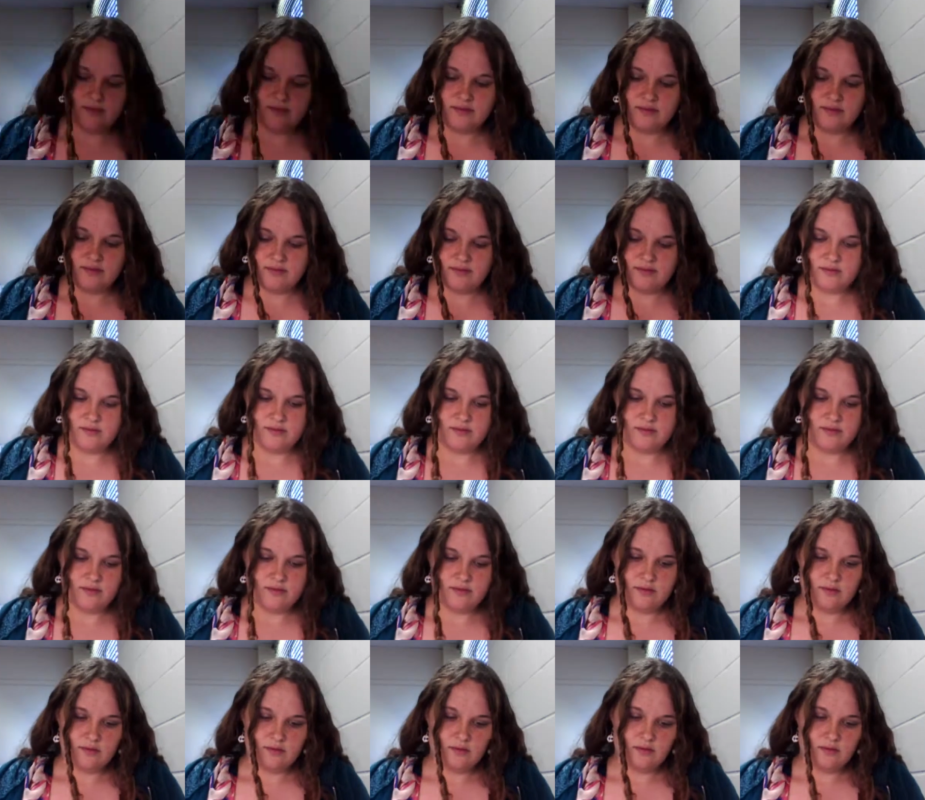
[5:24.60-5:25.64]

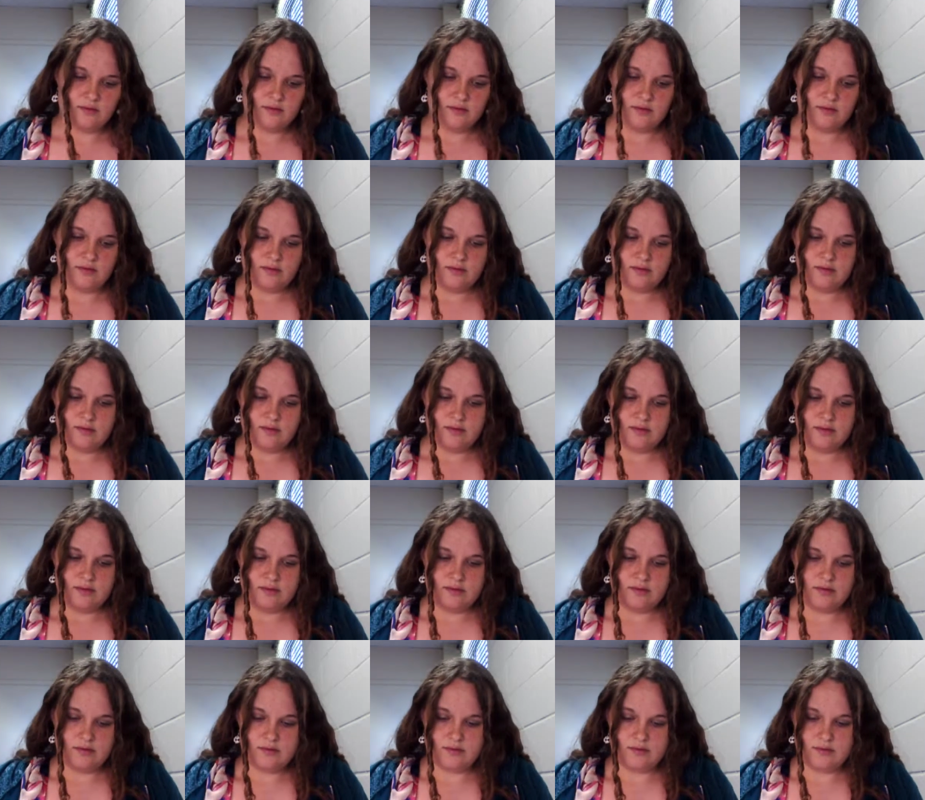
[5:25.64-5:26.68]

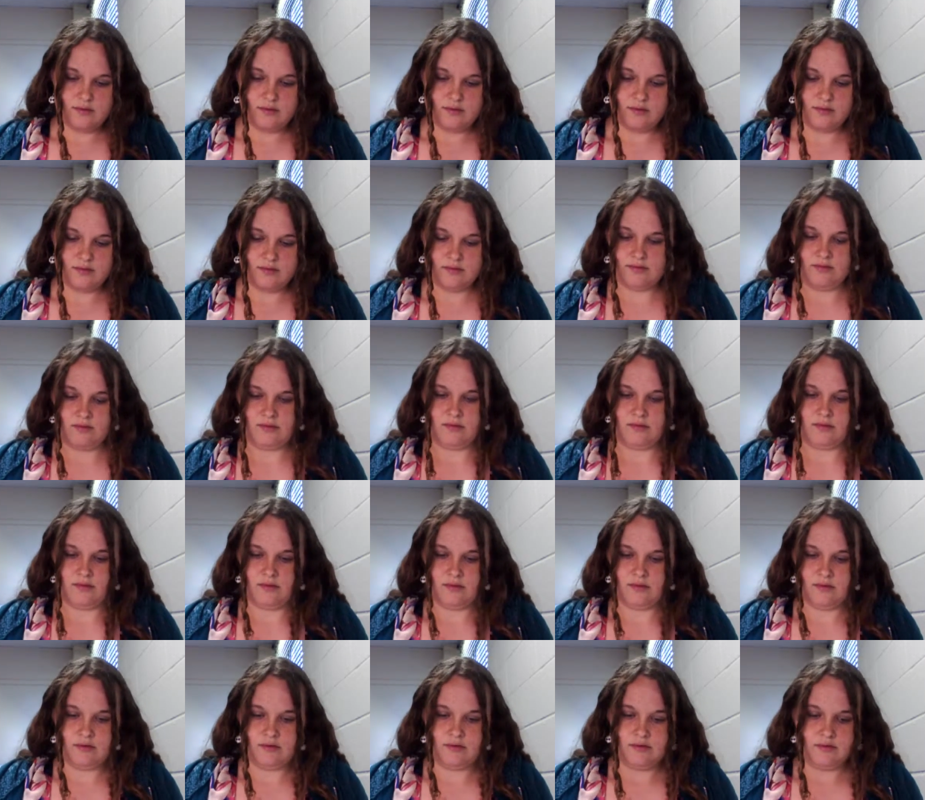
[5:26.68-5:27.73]

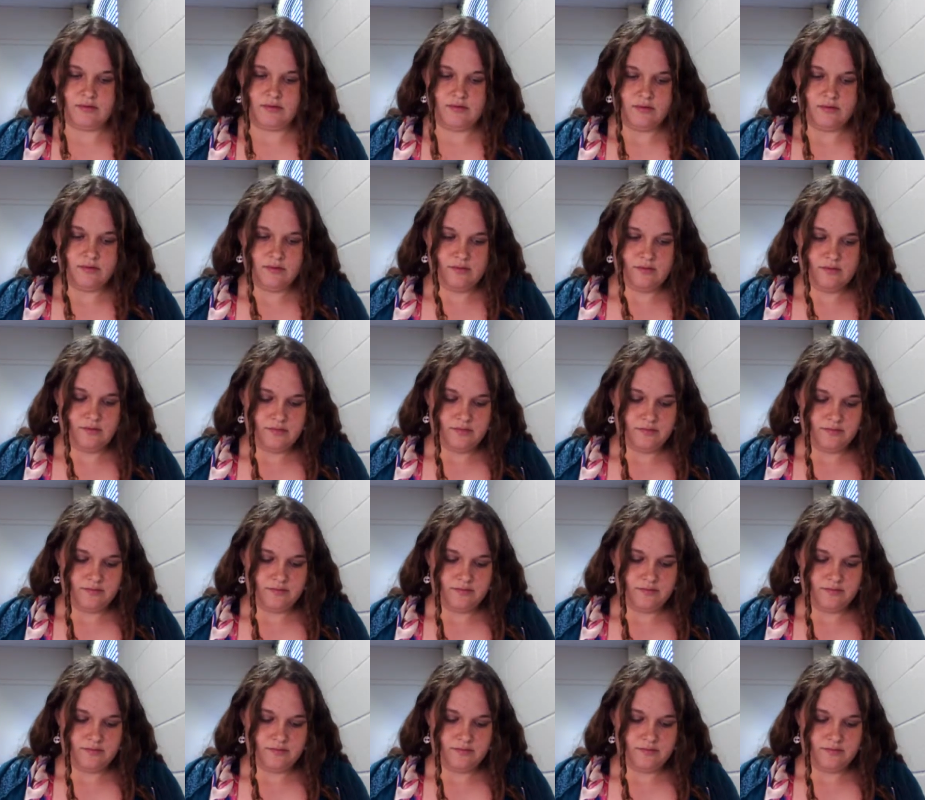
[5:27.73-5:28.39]
Nothing is said.